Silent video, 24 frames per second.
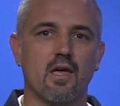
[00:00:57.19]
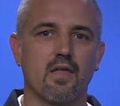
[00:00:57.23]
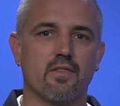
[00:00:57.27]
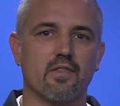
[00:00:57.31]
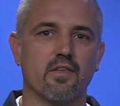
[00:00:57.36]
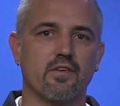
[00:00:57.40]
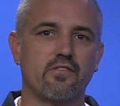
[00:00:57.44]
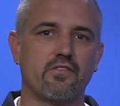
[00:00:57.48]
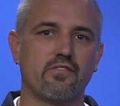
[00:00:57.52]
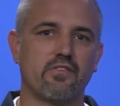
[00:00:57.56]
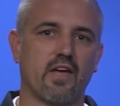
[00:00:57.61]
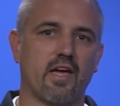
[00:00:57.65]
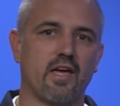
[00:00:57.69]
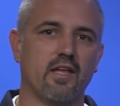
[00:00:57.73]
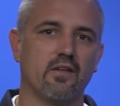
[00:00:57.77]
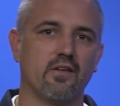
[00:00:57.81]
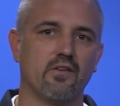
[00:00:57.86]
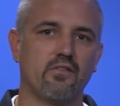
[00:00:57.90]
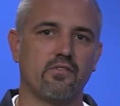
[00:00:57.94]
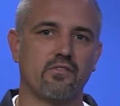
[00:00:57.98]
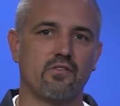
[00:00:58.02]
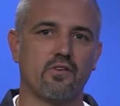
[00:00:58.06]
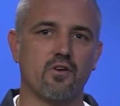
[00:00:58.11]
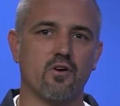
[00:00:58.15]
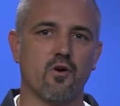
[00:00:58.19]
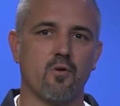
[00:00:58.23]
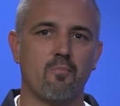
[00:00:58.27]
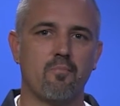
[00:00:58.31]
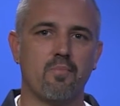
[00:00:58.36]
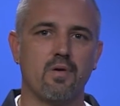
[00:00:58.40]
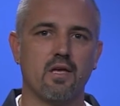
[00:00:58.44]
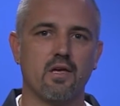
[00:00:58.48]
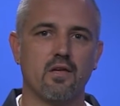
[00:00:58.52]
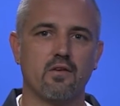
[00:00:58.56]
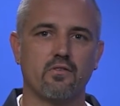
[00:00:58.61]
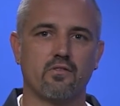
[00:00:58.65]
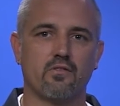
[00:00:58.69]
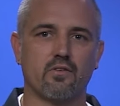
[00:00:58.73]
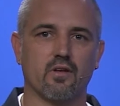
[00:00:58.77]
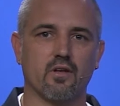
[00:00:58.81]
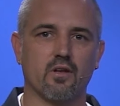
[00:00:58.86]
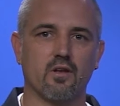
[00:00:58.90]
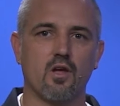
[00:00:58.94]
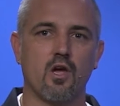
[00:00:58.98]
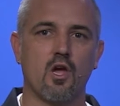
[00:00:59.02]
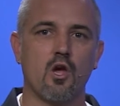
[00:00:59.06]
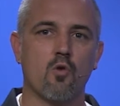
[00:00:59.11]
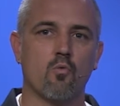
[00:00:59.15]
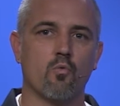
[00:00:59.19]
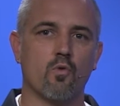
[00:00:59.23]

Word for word: The stainless steel piston